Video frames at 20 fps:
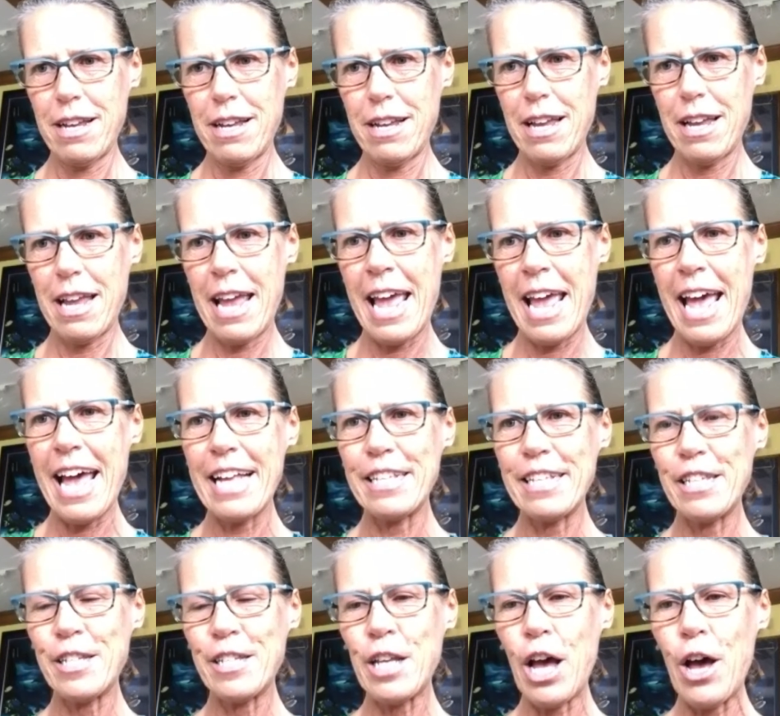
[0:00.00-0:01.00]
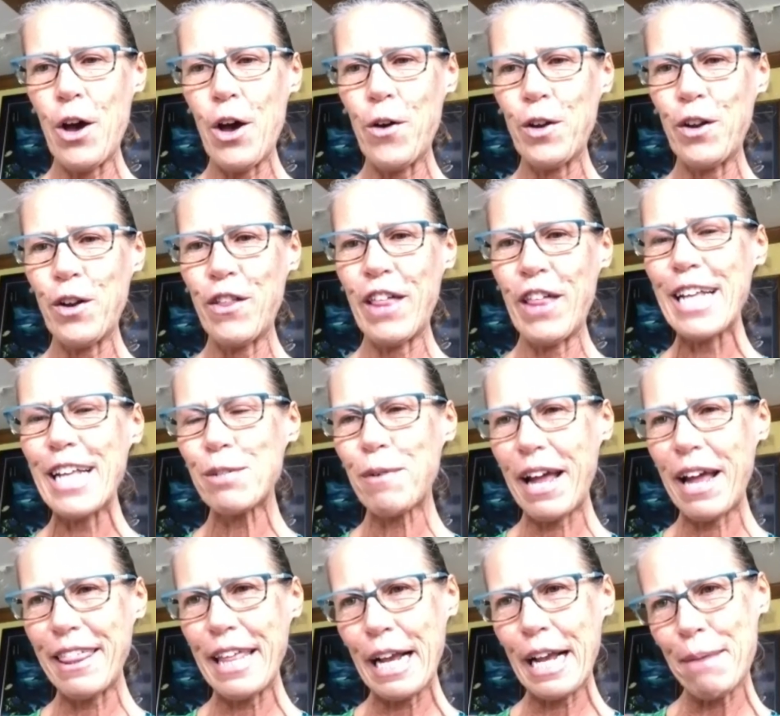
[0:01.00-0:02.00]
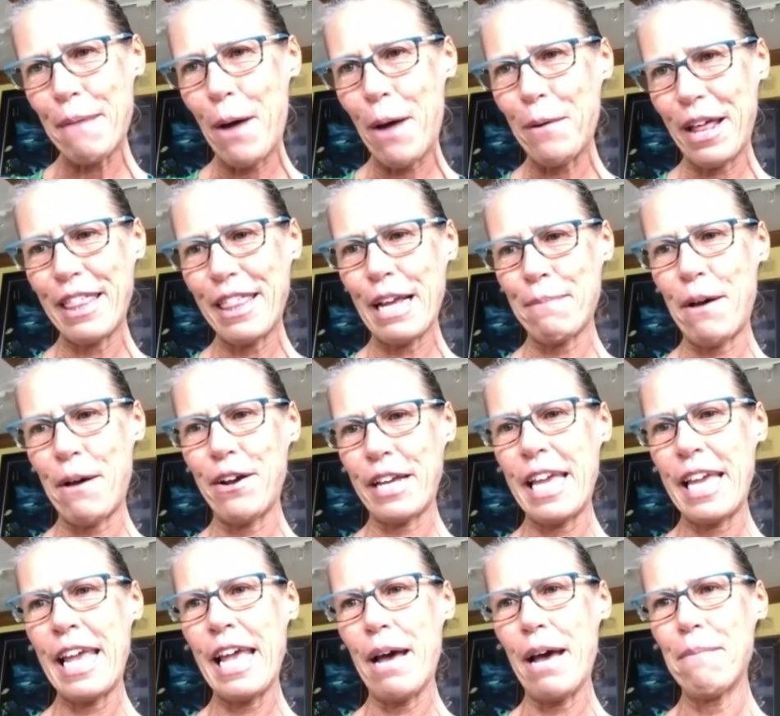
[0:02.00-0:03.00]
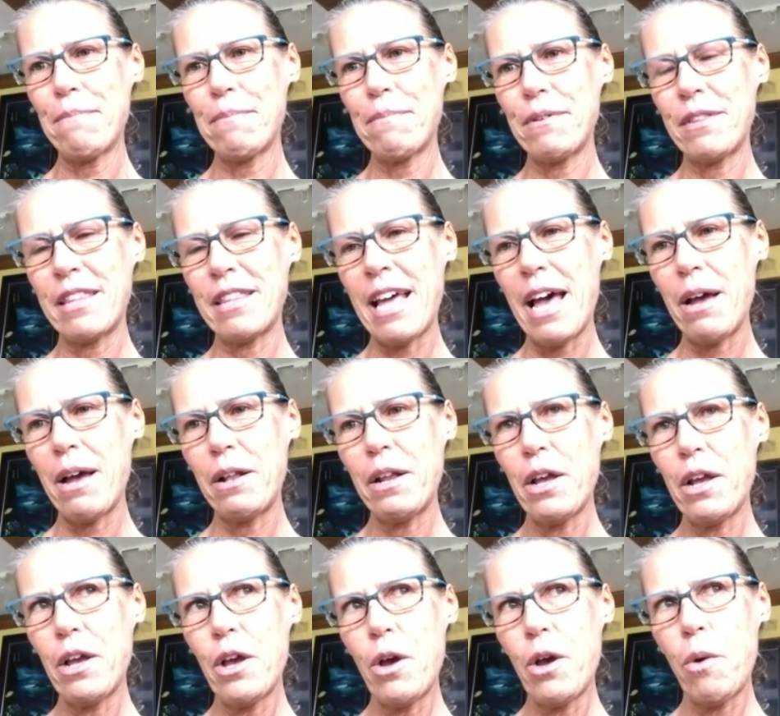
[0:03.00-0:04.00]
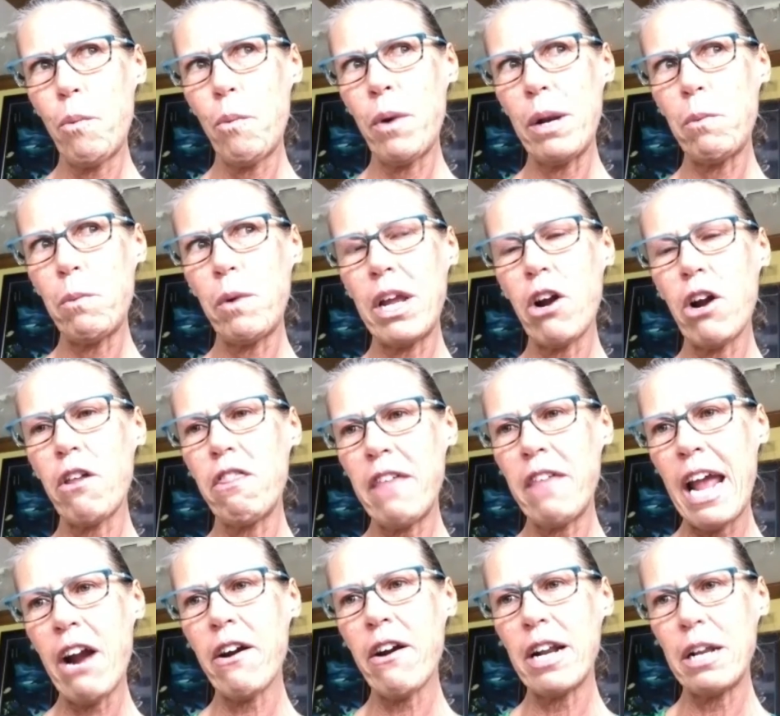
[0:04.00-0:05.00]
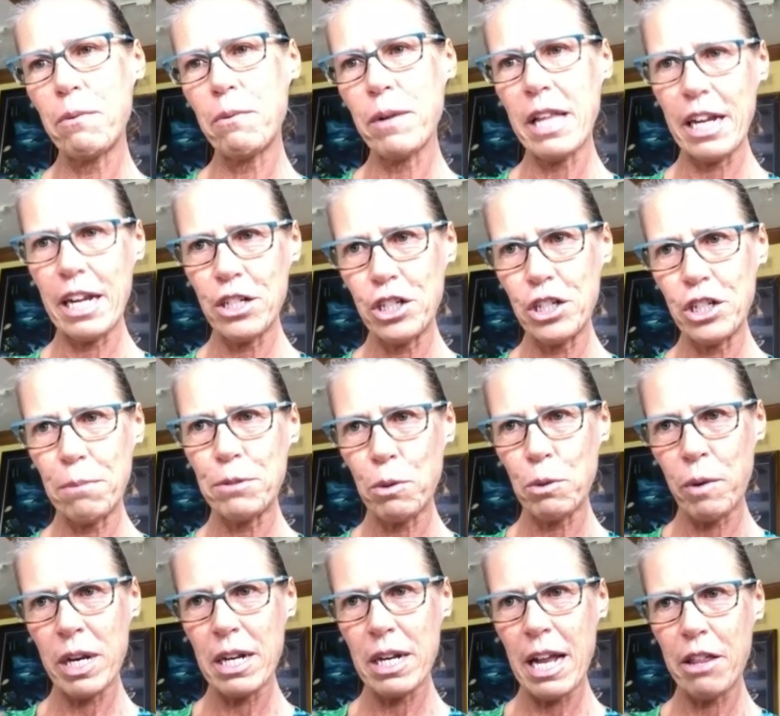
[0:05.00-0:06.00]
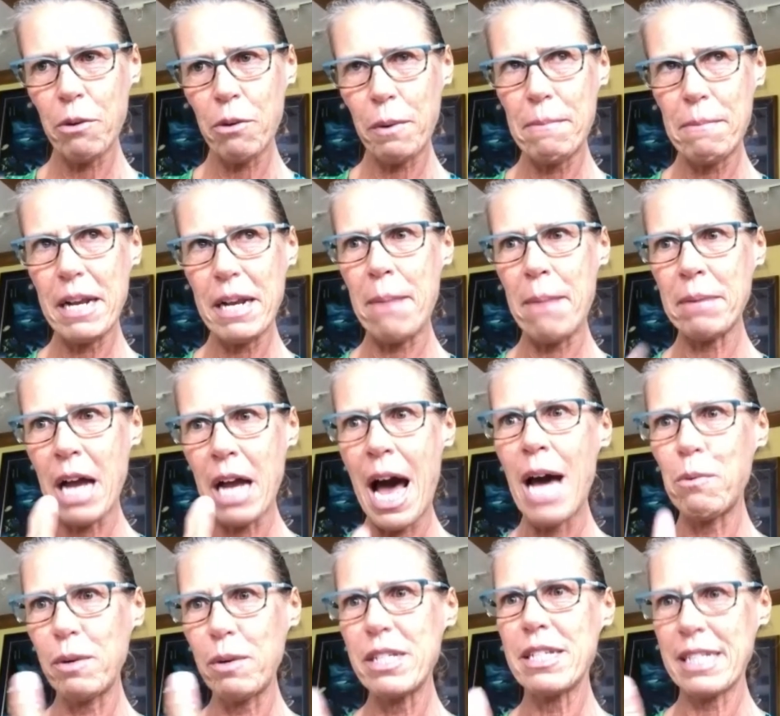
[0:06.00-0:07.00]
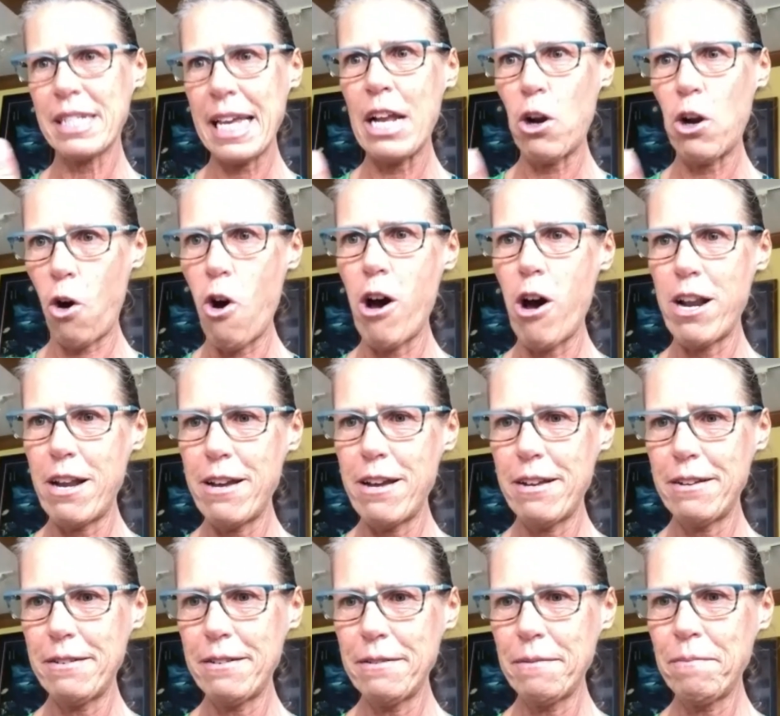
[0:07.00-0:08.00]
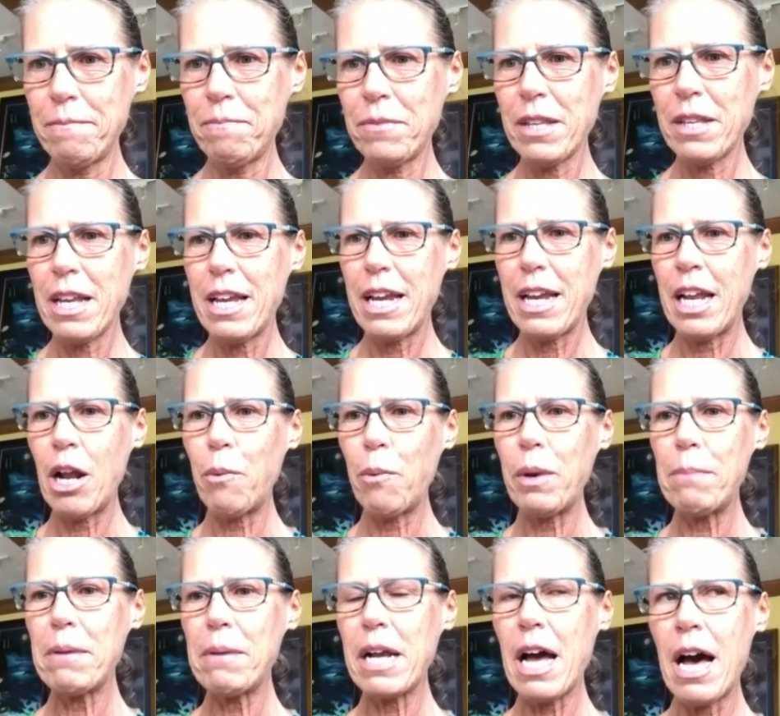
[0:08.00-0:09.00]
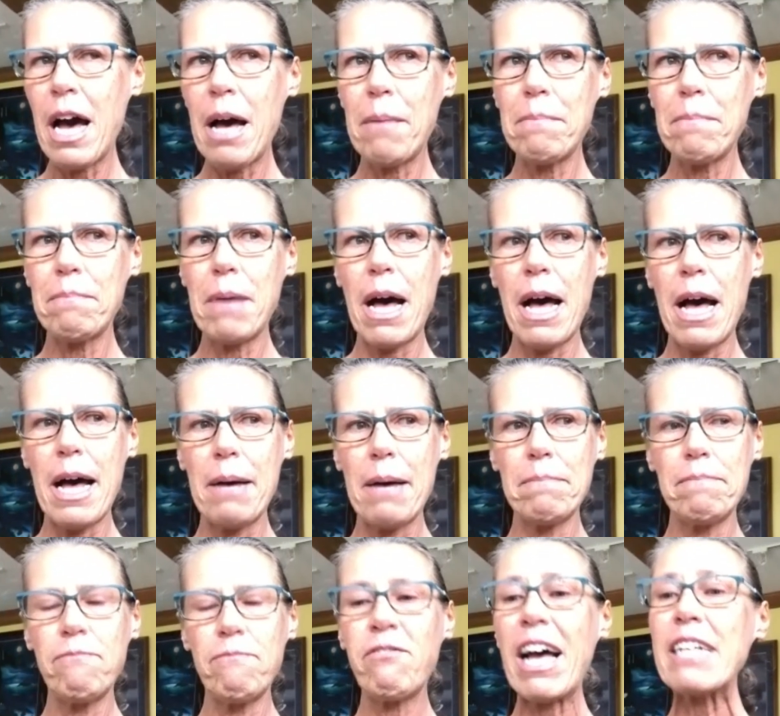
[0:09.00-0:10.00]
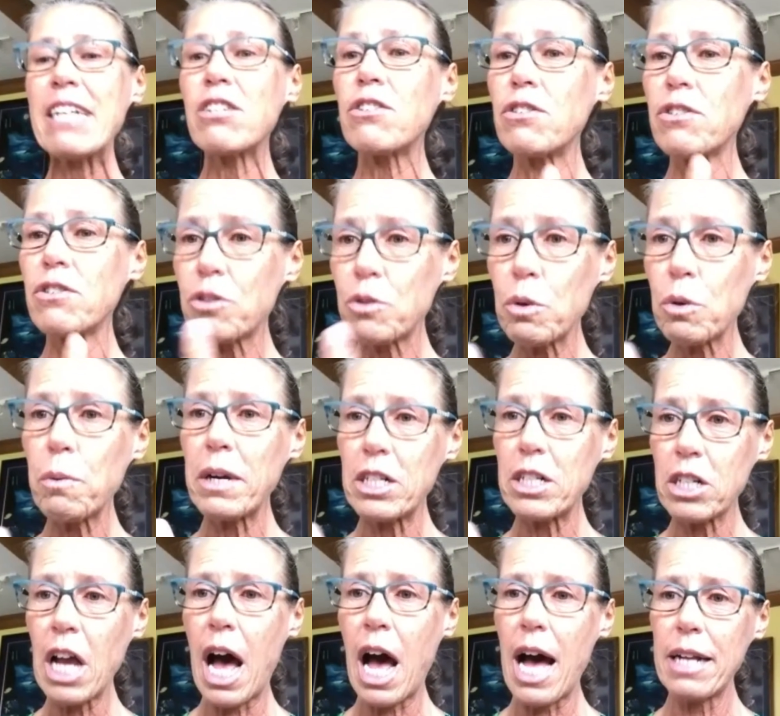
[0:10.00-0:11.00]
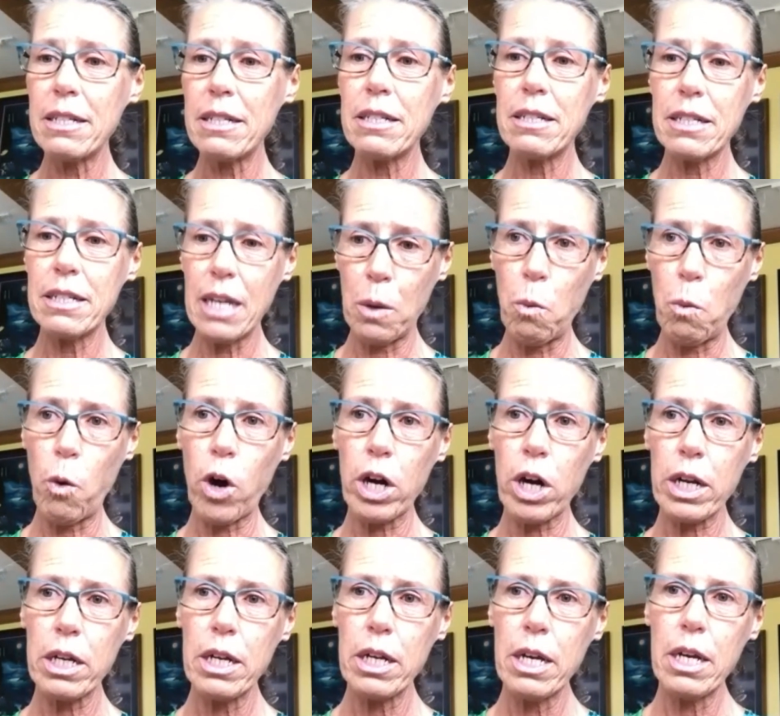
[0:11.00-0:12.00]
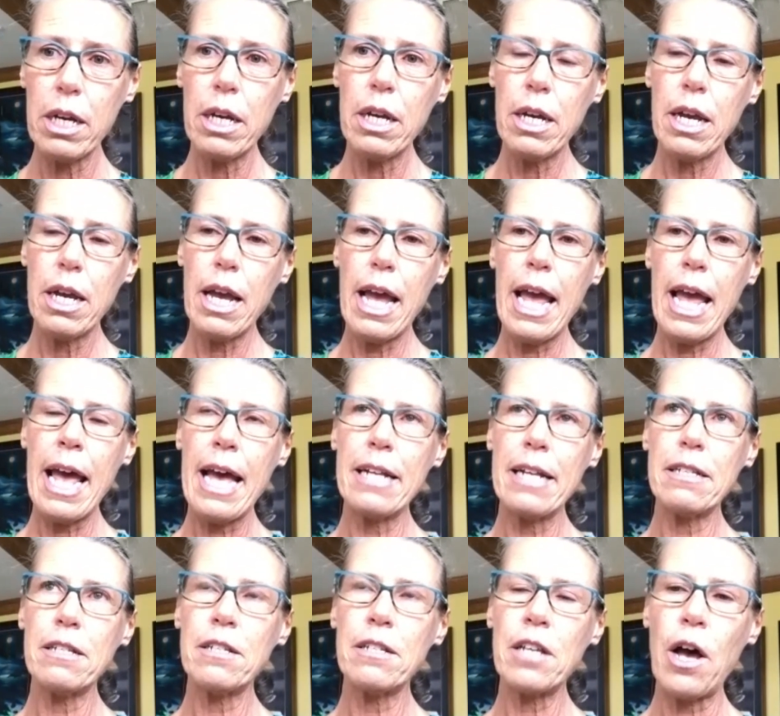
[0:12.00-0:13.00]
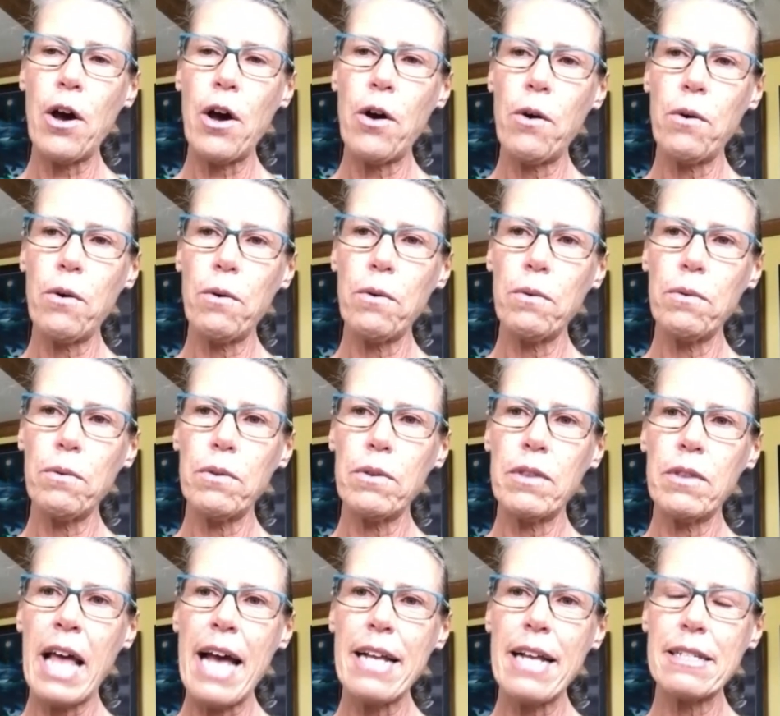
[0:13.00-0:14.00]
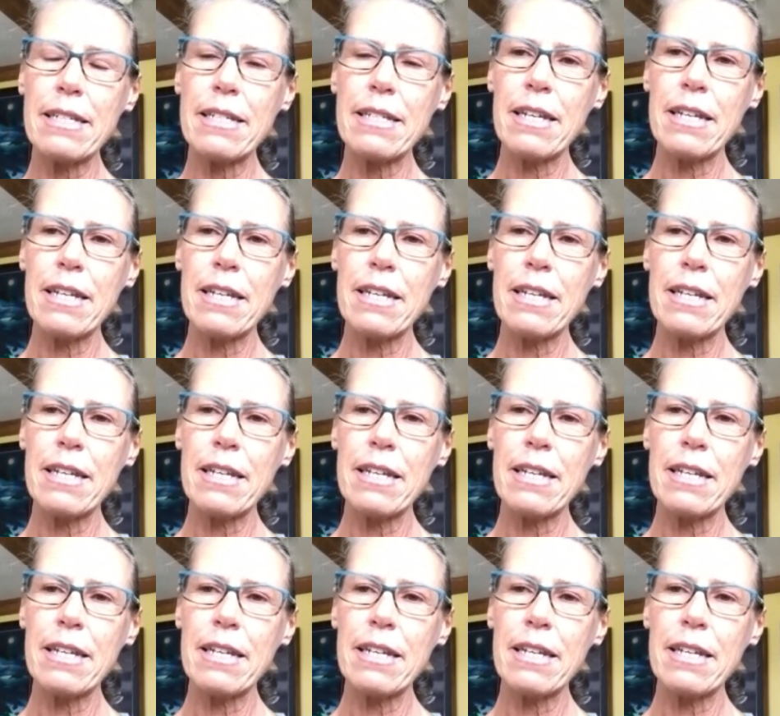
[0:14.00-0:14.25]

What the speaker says: And so, that's what I think about when I think about camp, that when we are there and in relationship to one another, we become God with skin on. We become vessels through which God can work. And so that's,